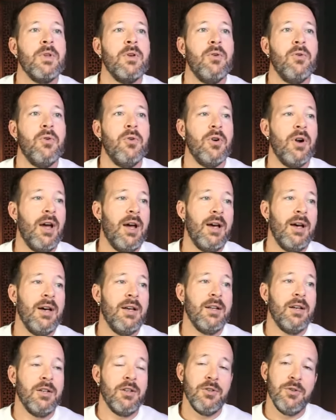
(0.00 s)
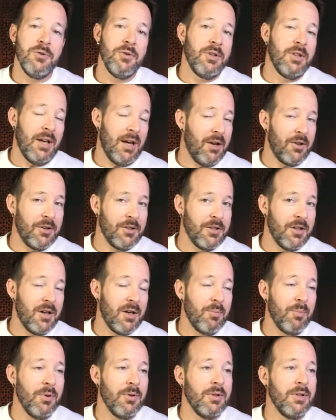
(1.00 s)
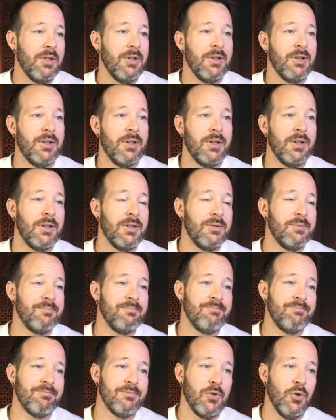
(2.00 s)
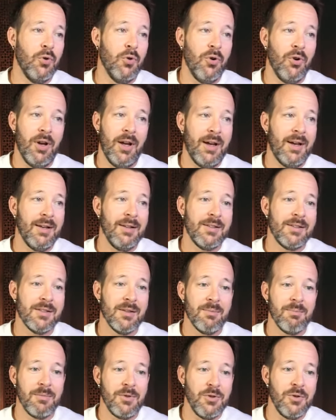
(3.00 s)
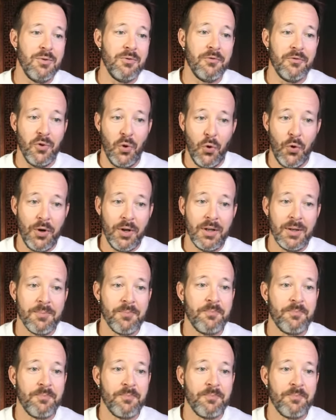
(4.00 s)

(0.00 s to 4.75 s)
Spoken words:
Or add a new countertop? Or add some new flooring?